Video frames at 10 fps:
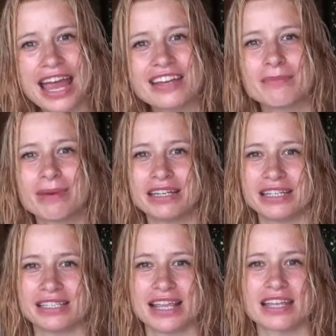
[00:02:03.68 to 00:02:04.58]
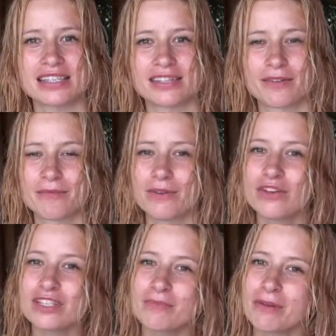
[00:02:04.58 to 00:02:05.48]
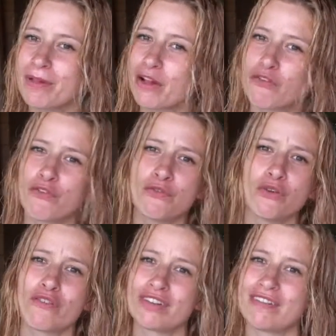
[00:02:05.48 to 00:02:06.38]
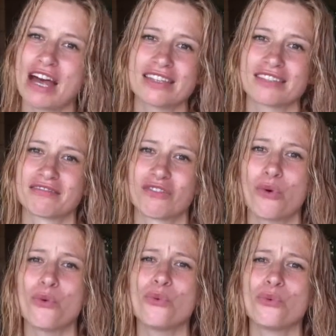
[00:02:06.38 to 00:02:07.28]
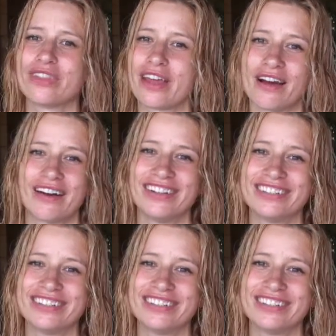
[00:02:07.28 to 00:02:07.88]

anybody says because people are full of advice. Oh, they are.